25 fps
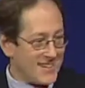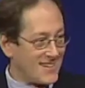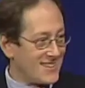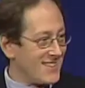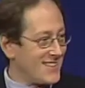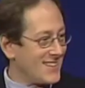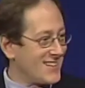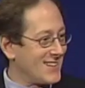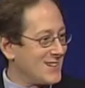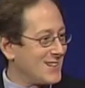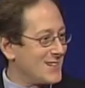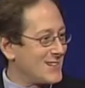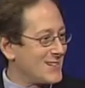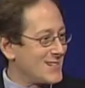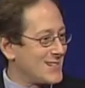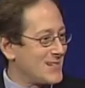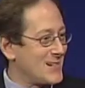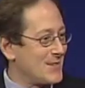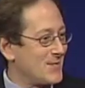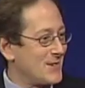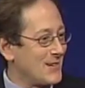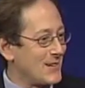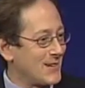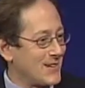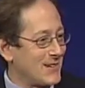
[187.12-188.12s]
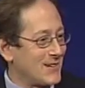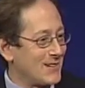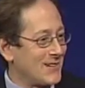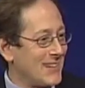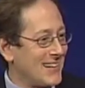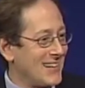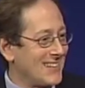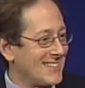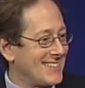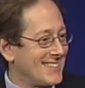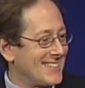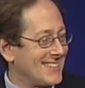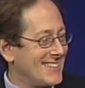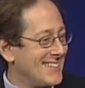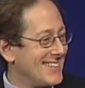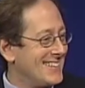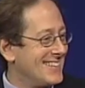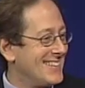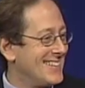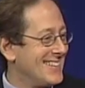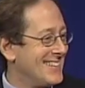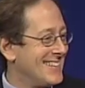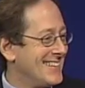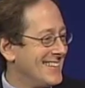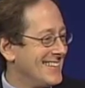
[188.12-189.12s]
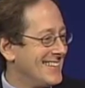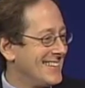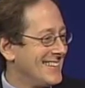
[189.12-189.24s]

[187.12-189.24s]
I think they're somewhat correct. Yes, yes.